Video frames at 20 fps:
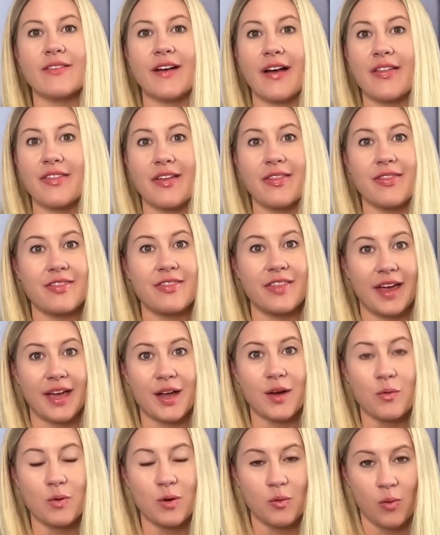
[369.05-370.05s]
and then they
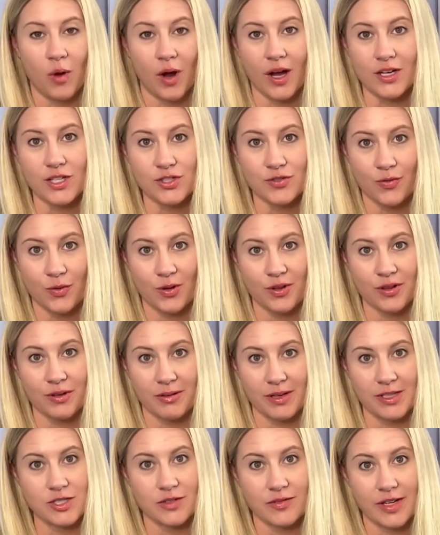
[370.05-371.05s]
will watch for the
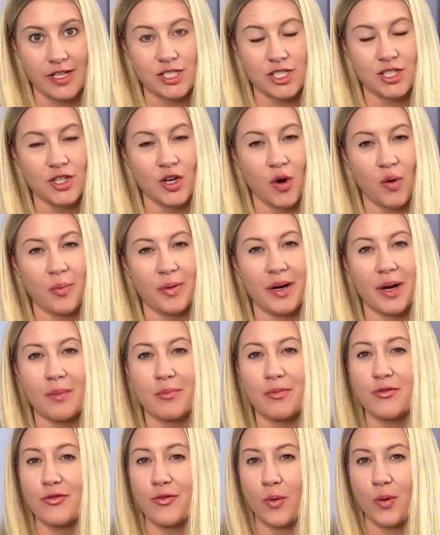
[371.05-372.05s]
reservation to open up
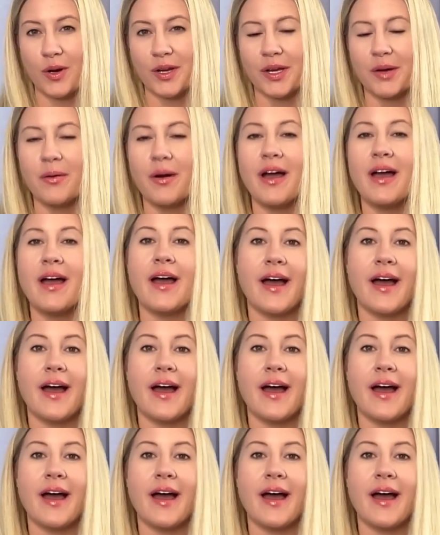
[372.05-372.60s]
for you